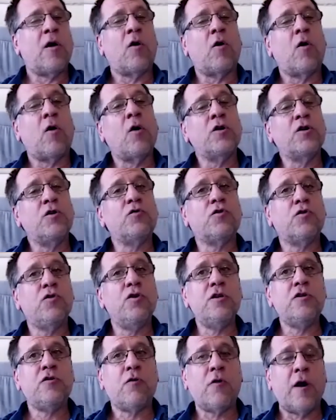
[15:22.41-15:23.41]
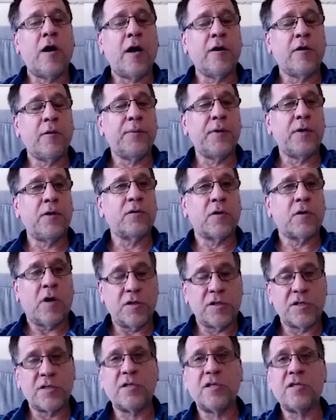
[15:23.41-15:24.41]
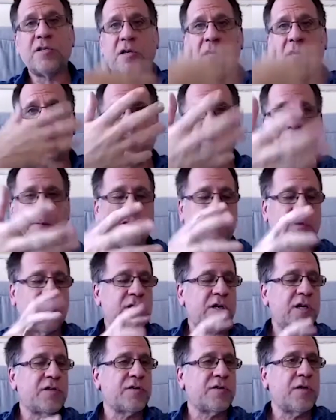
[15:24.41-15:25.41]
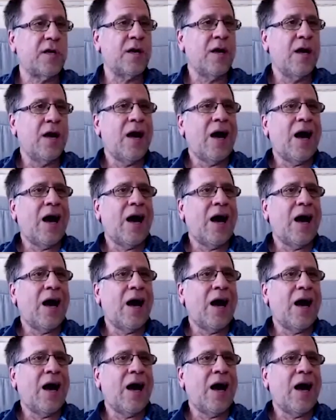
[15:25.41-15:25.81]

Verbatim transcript: or you could try to build consciousness, as I've been suggesting,